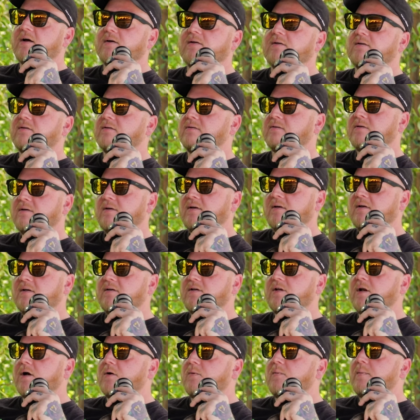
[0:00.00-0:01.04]
out, and
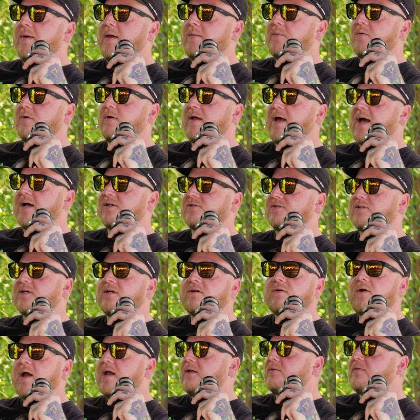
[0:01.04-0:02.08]
you know, maybe we'll add you.
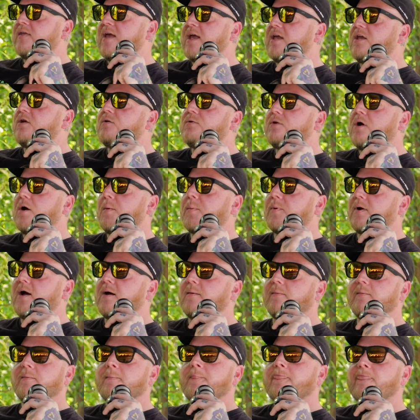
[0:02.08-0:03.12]
Like, great, thank you, no
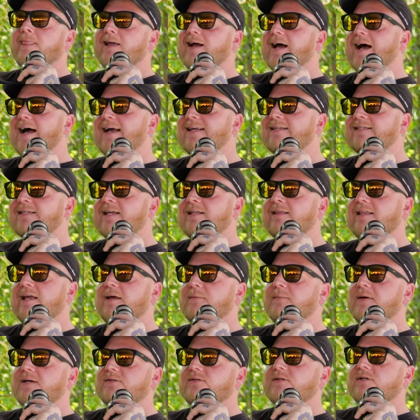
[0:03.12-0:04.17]
problem. I sent
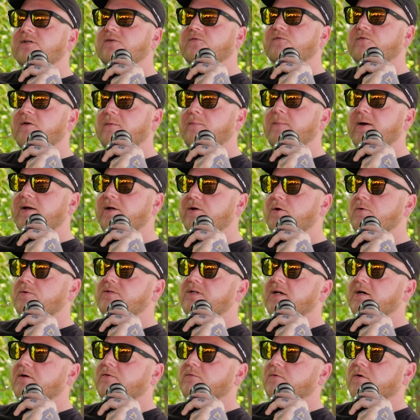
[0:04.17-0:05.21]
that message from my
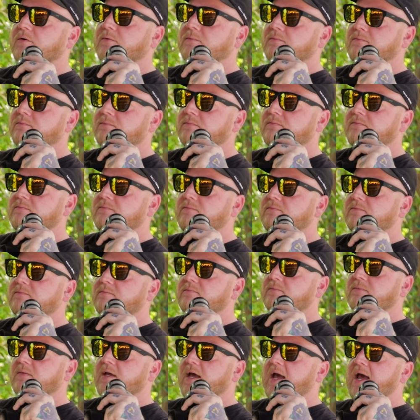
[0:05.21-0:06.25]
hotel room
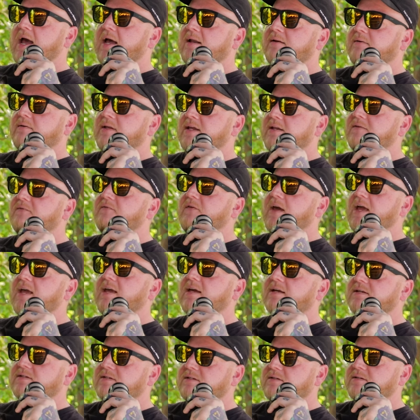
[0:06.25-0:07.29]
at in
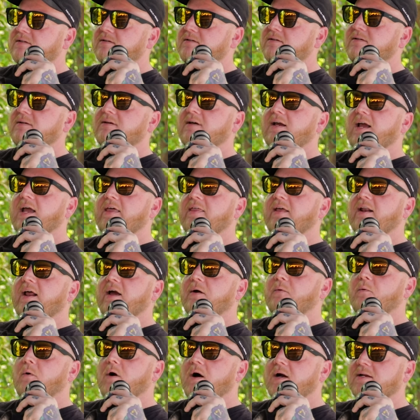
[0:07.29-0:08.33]
Vegas, and then
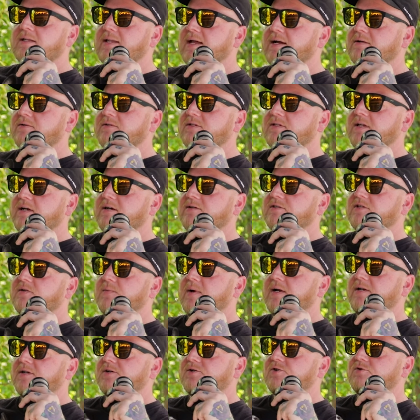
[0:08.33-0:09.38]
I walked downstairs
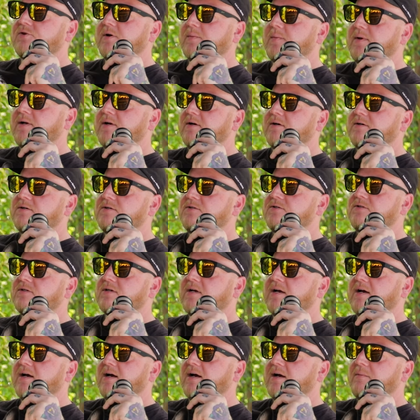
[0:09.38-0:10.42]
to my
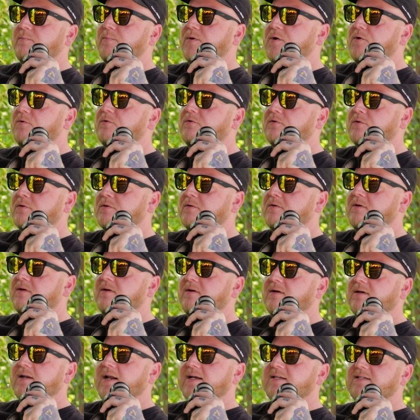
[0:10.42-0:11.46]
distributor's uh, booth,
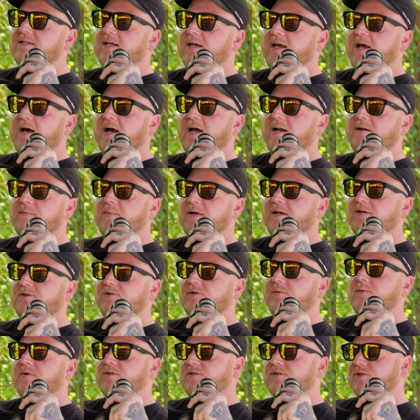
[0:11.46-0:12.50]
and I say hi to my
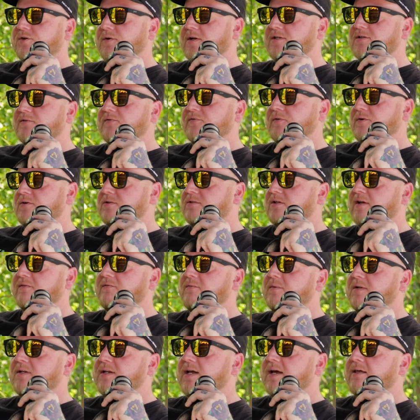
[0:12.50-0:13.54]
distributor, Sorenza Foods, love
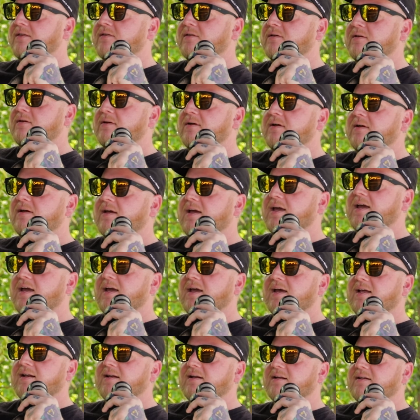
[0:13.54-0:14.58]
him to death,
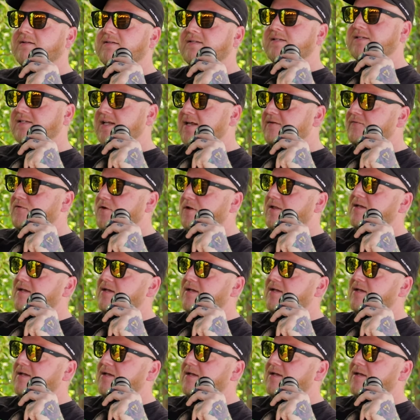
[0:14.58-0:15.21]
and Steve